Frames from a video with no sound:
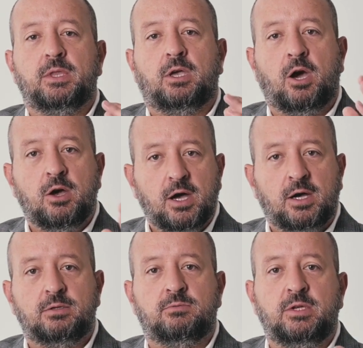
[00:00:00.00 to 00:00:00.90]
go
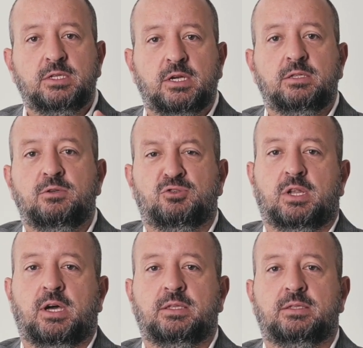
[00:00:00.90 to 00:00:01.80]
out, reach out to your
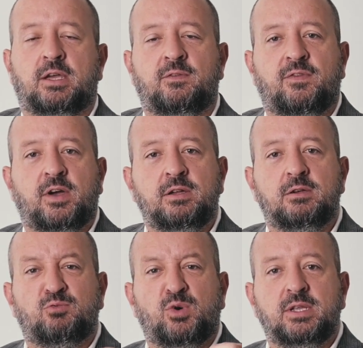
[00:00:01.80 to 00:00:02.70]
clients and find
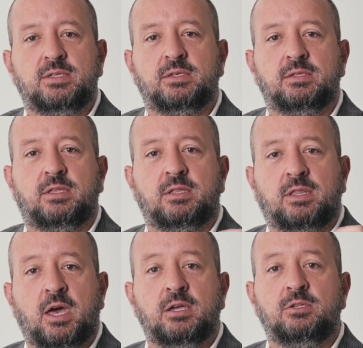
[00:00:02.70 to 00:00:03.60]
out what is it that
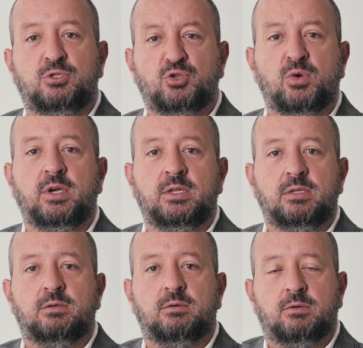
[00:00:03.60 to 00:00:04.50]
they enjoyed
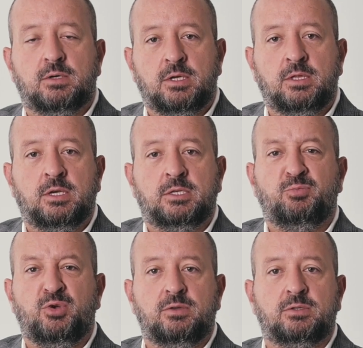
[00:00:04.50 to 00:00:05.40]
in the
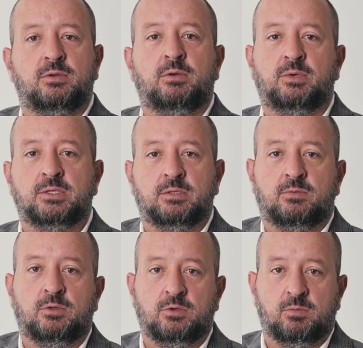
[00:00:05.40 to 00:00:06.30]
experience doing business
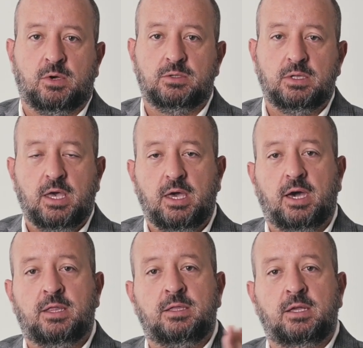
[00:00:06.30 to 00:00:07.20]
with you the most.
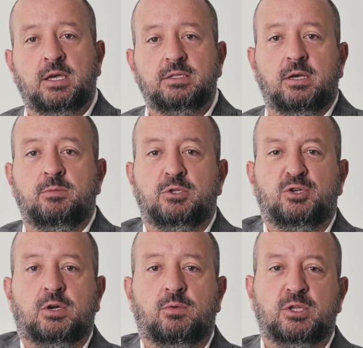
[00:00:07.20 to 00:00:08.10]
And then the next time you're
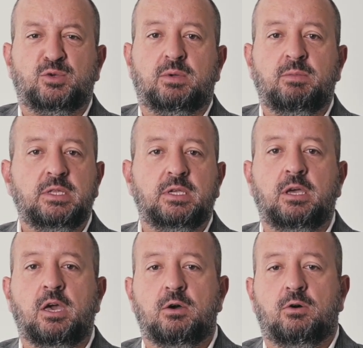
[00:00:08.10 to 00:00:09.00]
doing a one-to-one
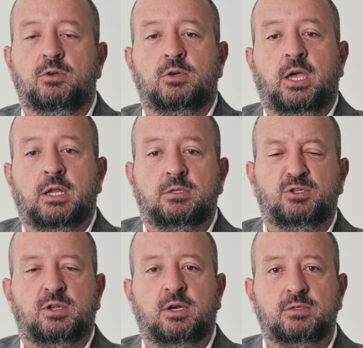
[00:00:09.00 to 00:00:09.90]
meeting or you're getting
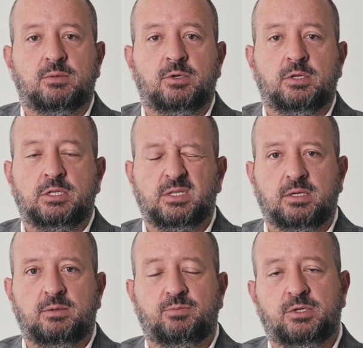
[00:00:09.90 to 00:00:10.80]
to know someone that's going
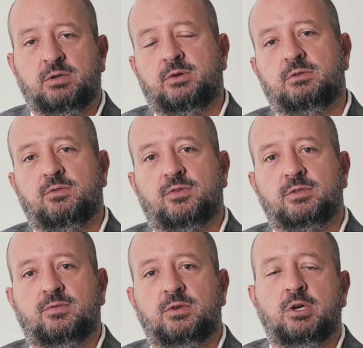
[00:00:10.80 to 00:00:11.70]
to generate
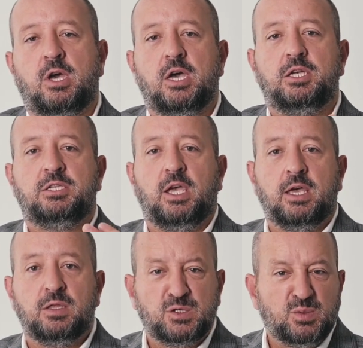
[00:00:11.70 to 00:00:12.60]
referrals for you,
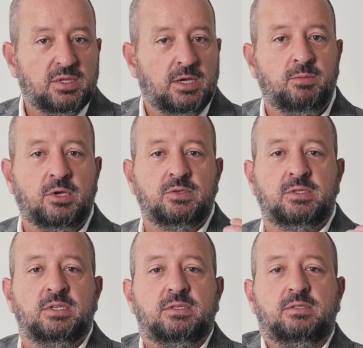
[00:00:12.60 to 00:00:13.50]
share this with them because
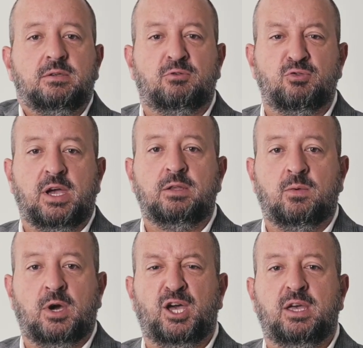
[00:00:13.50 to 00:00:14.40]
this is a great
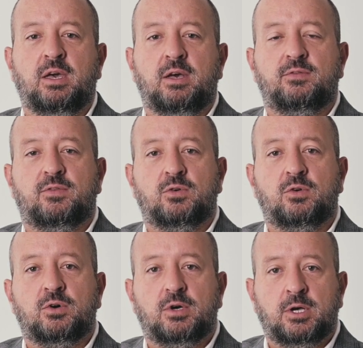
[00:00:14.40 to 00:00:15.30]
way
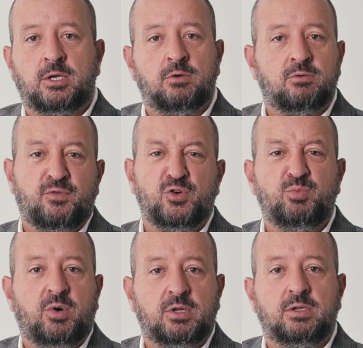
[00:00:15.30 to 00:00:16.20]
for your referral
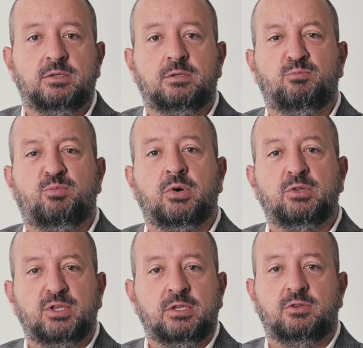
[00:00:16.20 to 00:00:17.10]
partners to
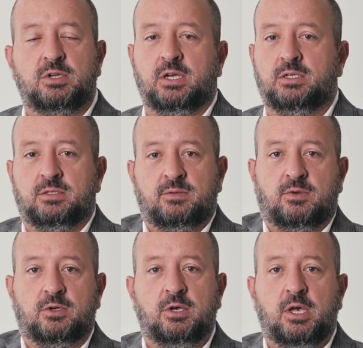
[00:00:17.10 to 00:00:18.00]
build introductions for
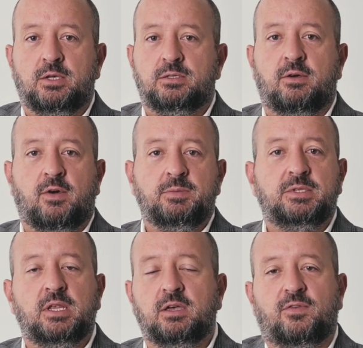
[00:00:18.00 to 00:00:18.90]
you. So if I'm
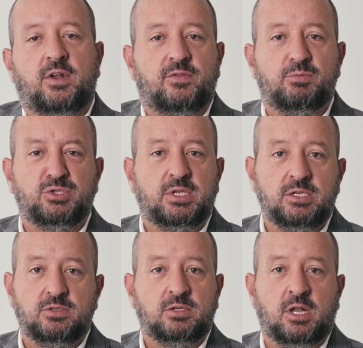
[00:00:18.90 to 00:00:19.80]
sitting in front of a
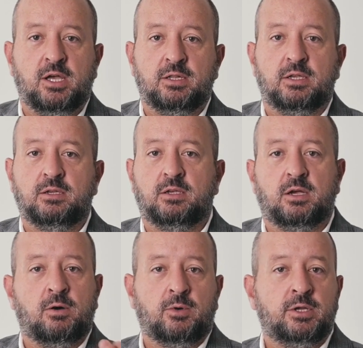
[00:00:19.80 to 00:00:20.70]
potential client that
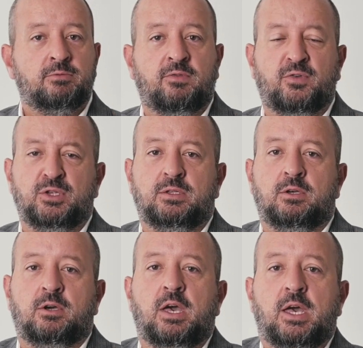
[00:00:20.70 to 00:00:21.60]
I want to refer to
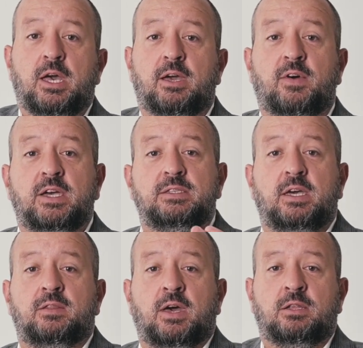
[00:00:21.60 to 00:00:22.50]
you, if I
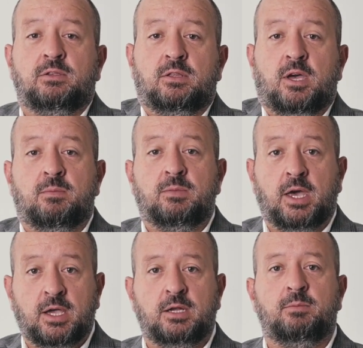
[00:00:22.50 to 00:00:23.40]
say that to them,
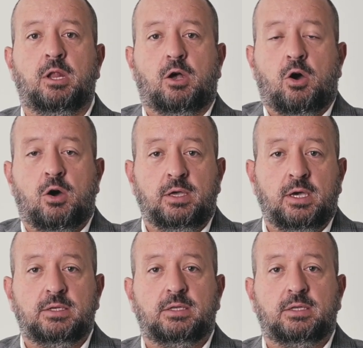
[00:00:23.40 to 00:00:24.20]
they're going to be like, oh yes,